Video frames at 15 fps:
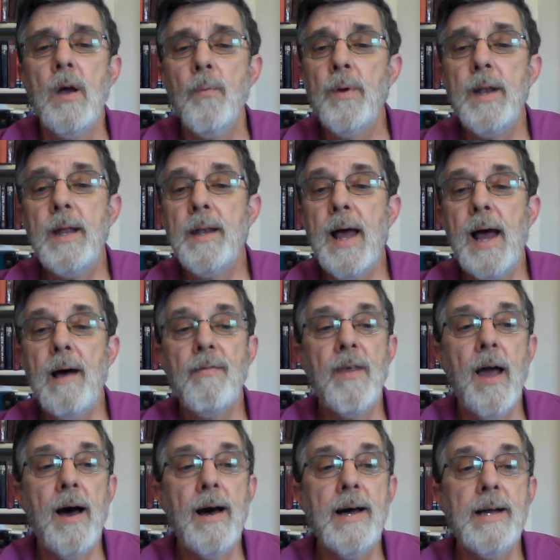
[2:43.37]
We need to have
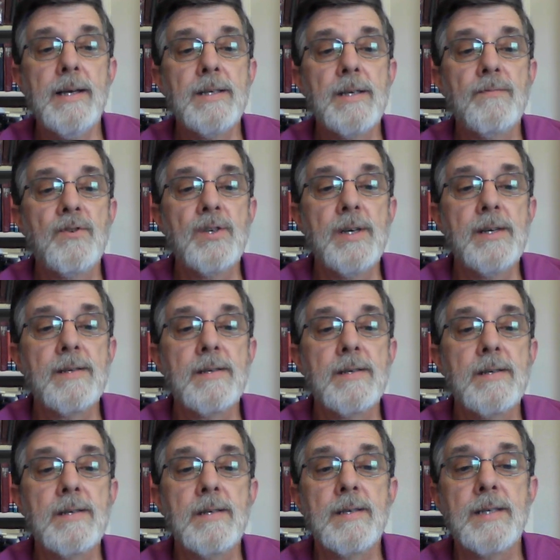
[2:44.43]
the eyes of
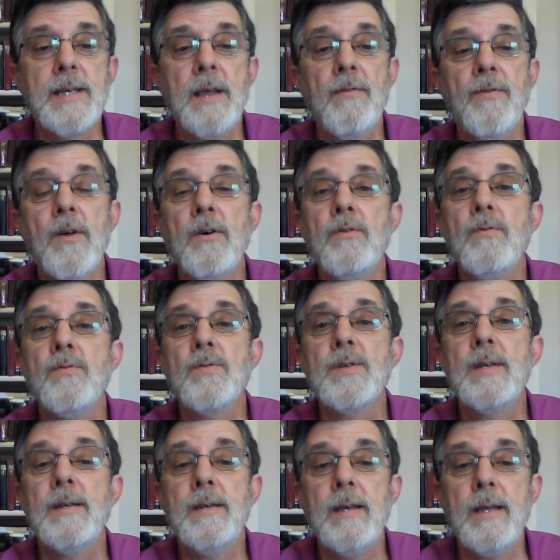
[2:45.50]
Jesus to see
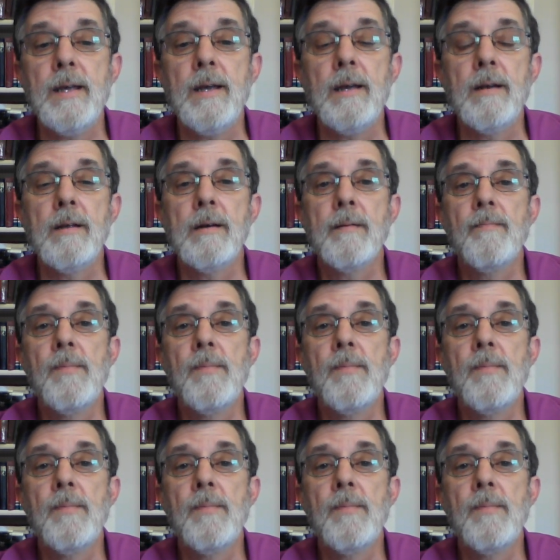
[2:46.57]
those in need